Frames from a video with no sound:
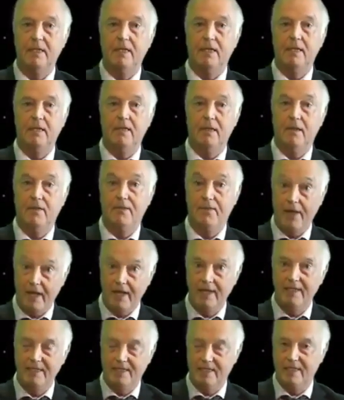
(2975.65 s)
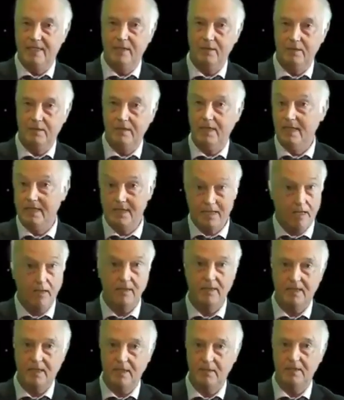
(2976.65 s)
And, and, that is the solution, and it's the only
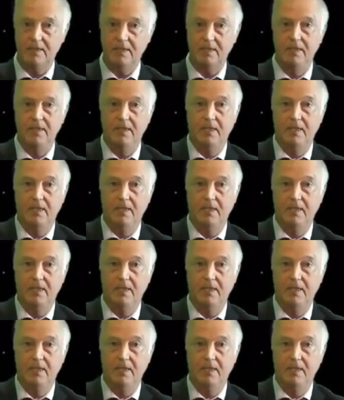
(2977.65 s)
solution.